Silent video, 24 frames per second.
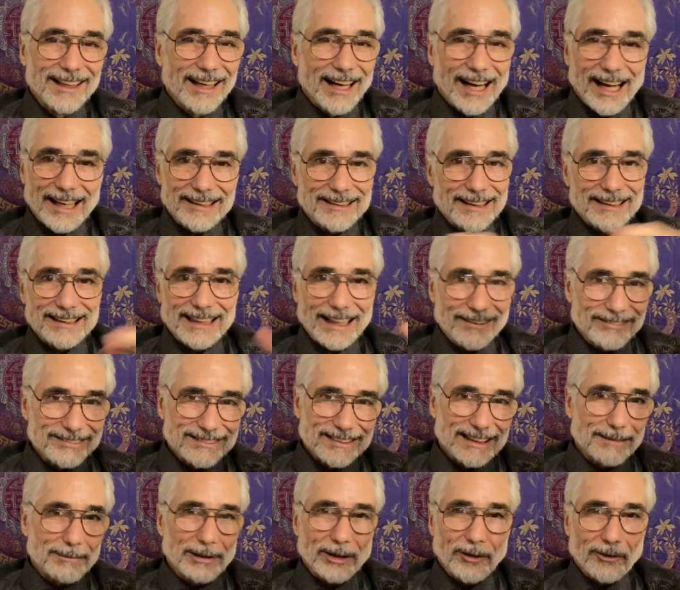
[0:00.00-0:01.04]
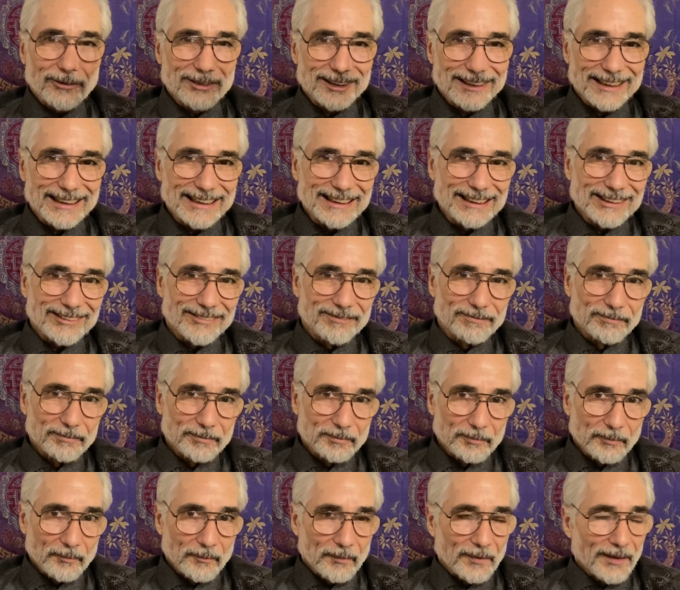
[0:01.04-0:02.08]
I thought that was going to be over the hill.
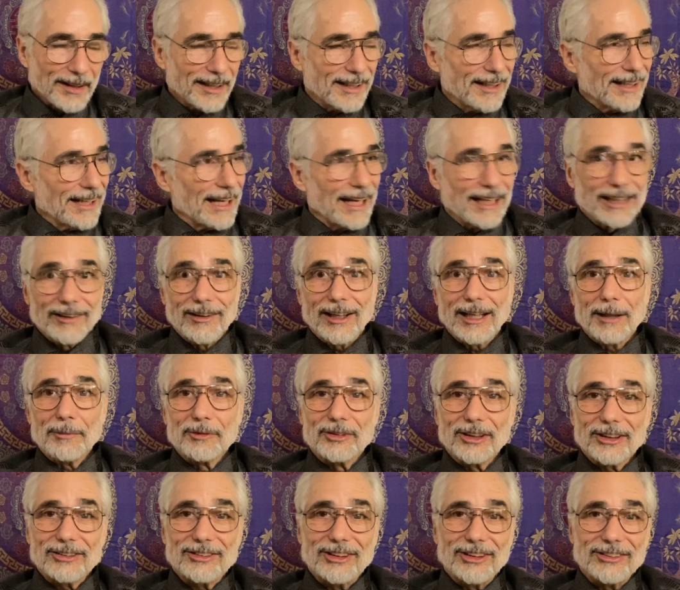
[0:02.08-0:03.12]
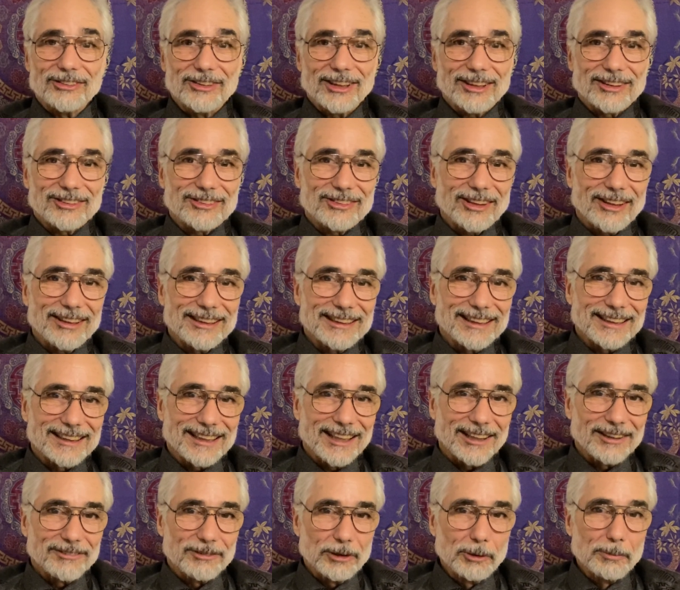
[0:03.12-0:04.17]
And here I am, 66, starting a
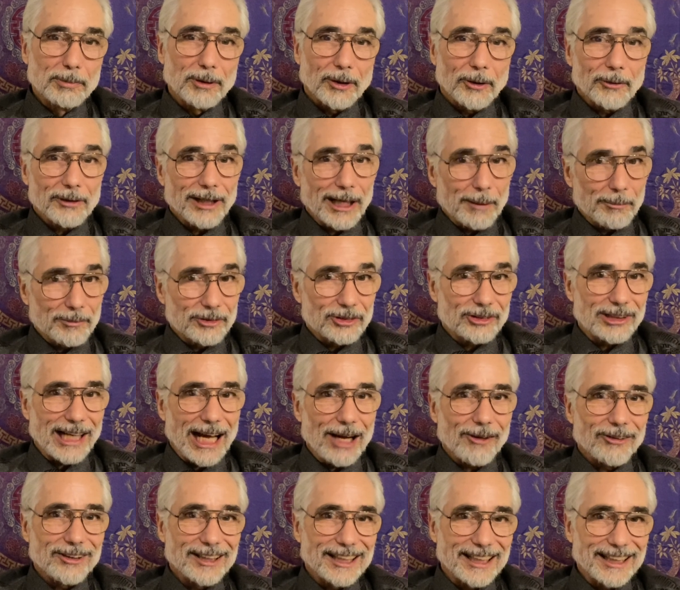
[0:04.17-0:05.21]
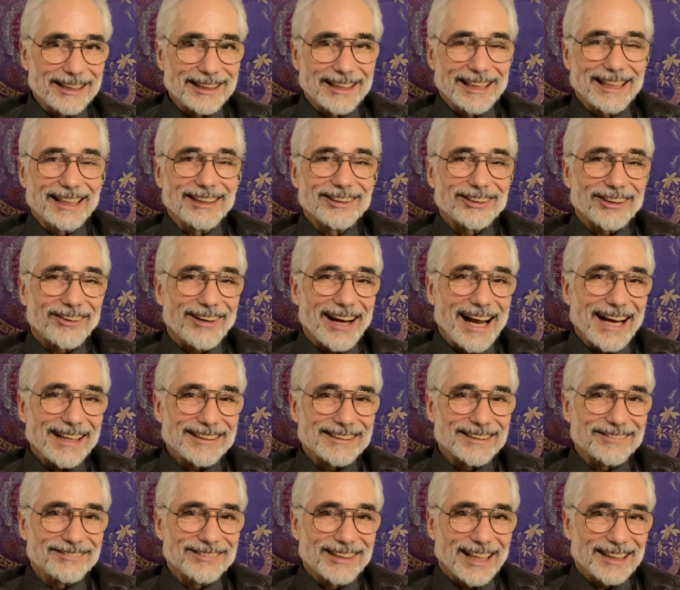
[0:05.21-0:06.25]
kung fu program,
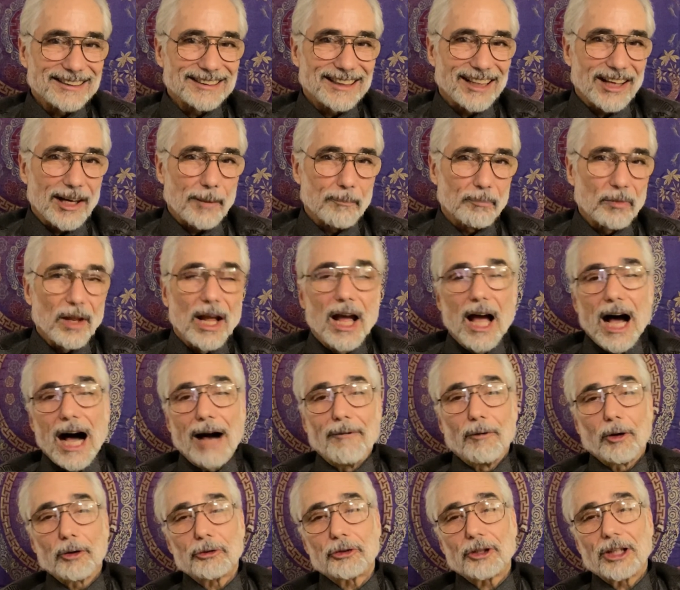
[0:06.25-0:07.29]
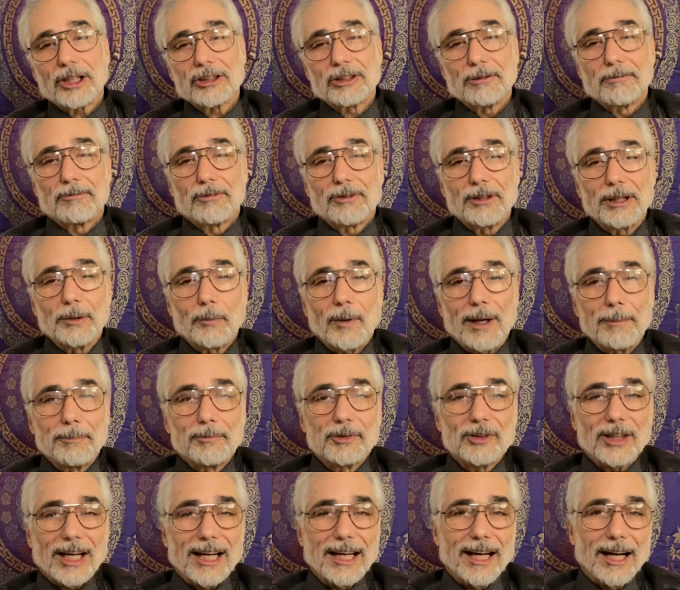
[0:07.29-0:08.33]
shaolininteractive.com. I've also got some free
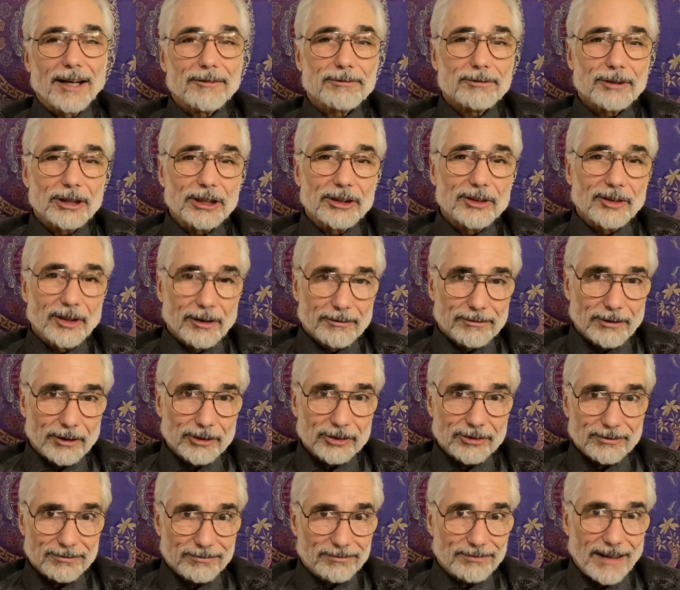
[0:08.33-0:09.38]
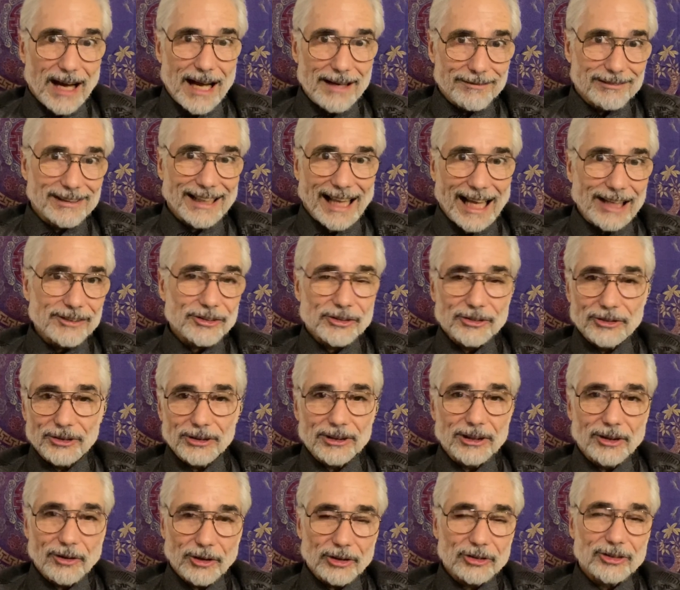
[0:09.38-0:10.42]
website, the first five classes. You can
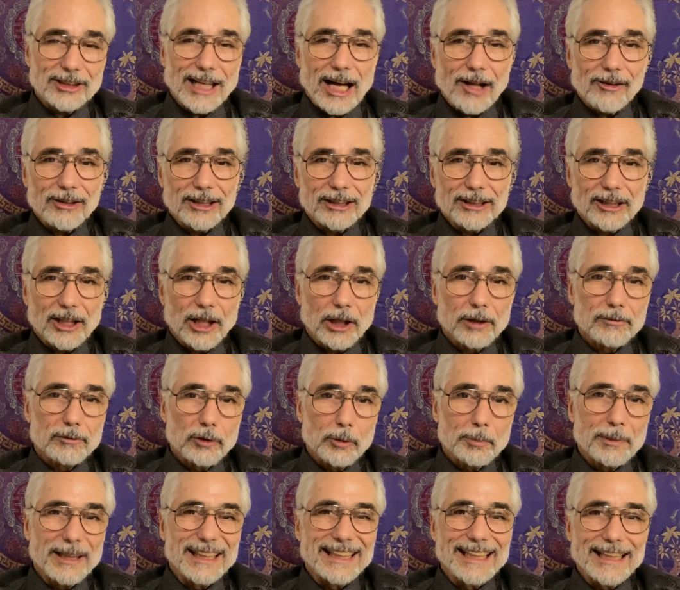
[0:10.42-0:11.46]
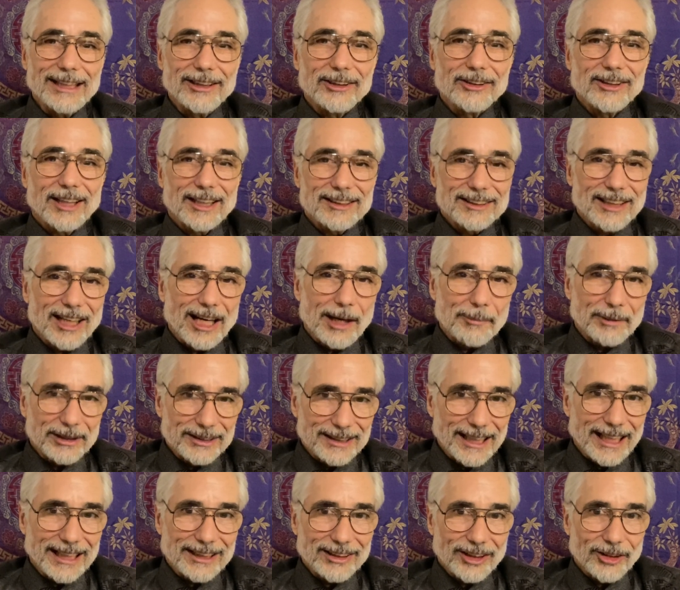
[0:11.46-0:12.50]
go to shaolinkungfubeginner.com and
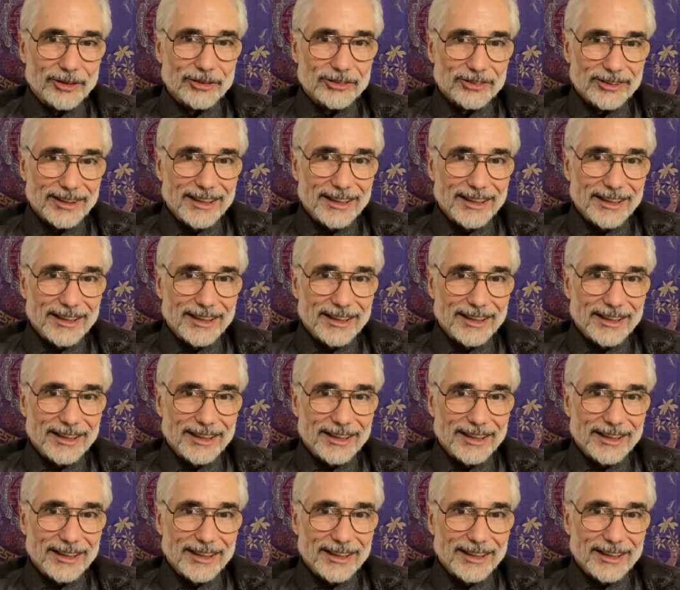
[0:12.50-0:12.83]
take those.